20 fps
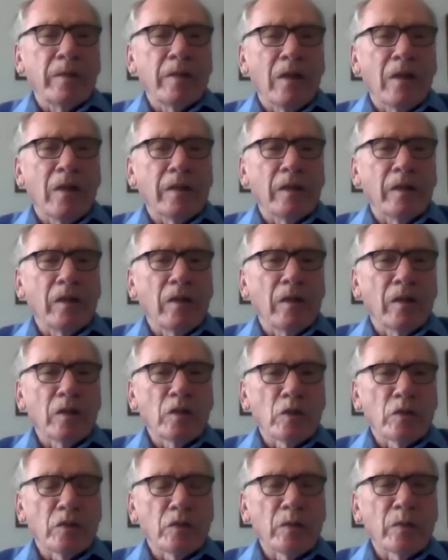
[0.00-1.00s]
be knocking on
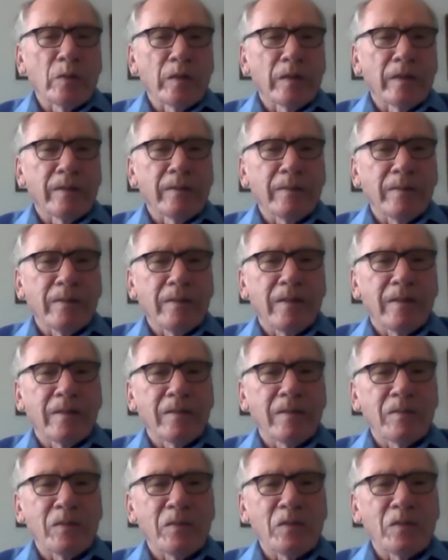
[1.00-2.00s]
your door
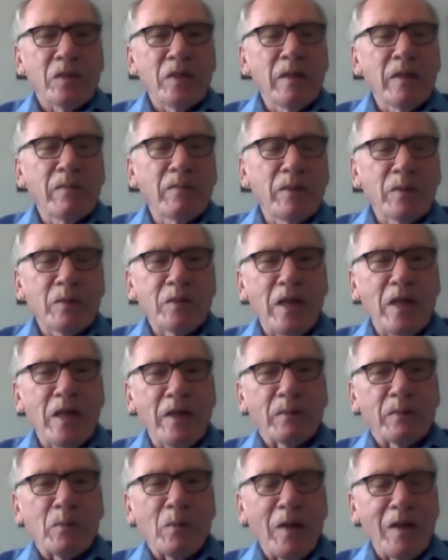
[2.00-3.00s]
uh, to see if you would
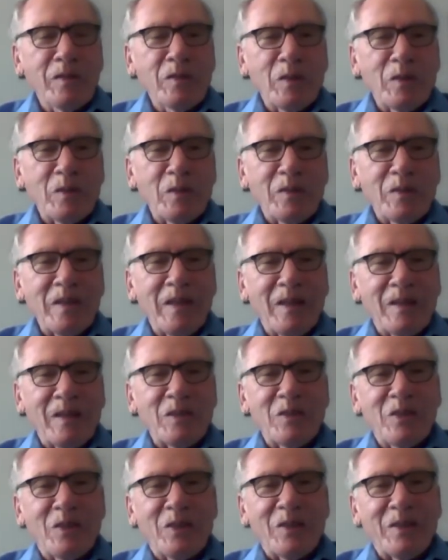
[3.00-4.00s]
take a resident
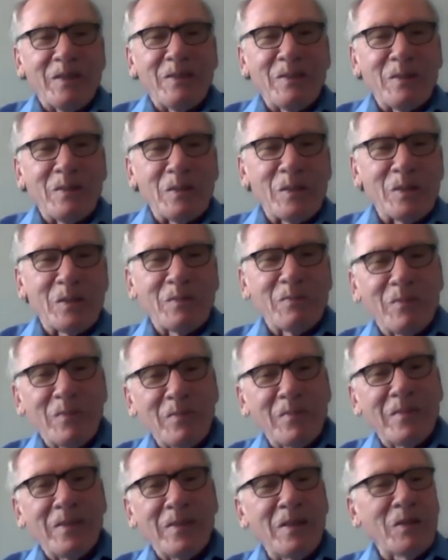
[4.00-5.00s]
next year who's
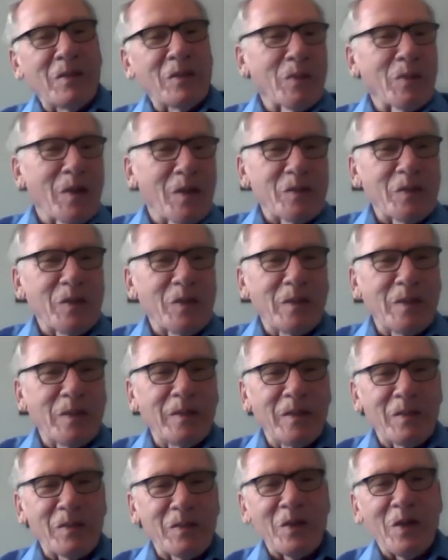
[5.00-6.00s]
interested
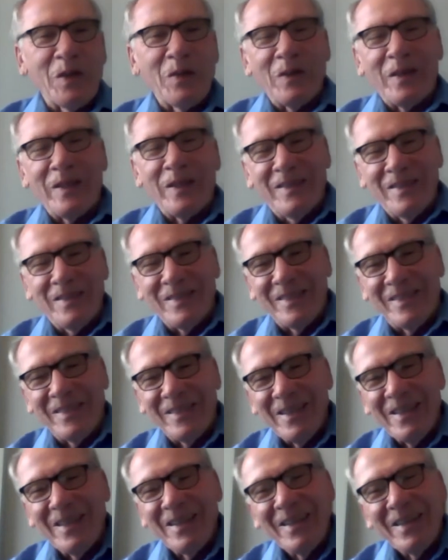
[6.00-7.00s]
in this area.
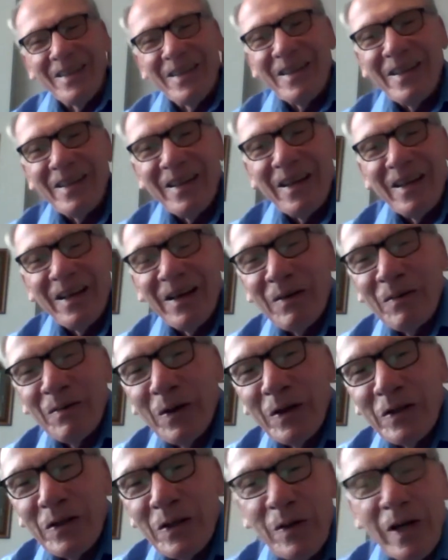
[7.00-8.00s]

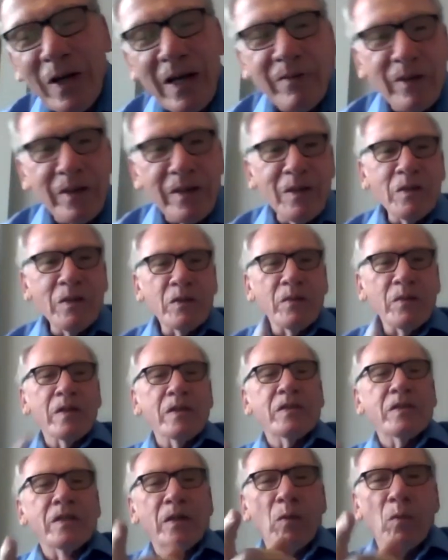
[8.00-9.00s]
We do have an
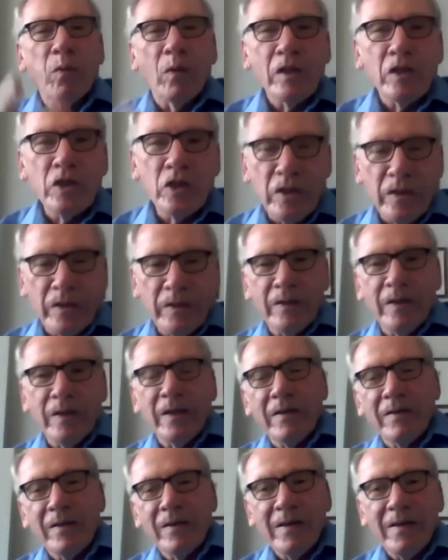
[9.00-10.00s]
interesting question
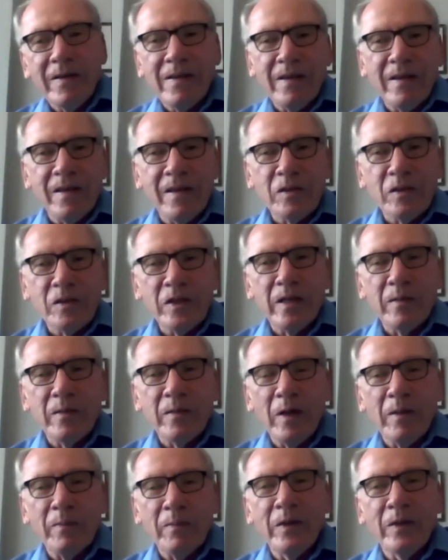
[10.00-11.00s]
that has
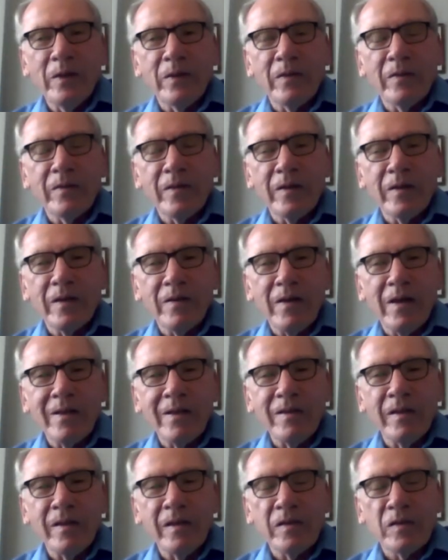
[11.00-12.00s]
come up here that I
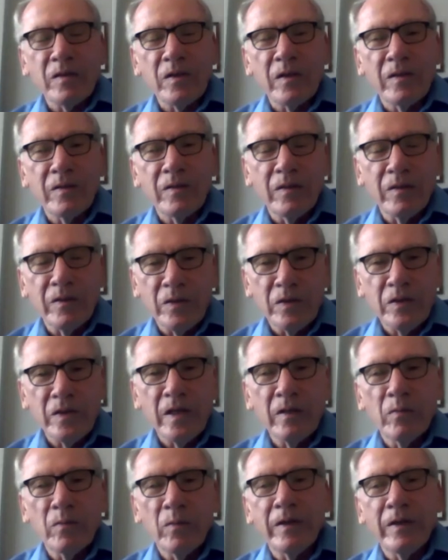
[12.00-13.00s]
think is a, your
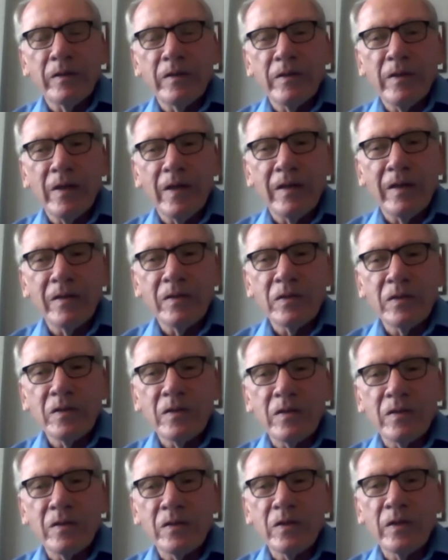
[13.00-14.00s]
segue to that
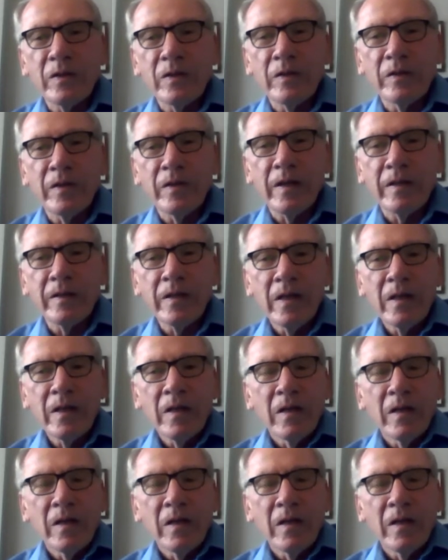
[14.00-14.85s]
is, is good that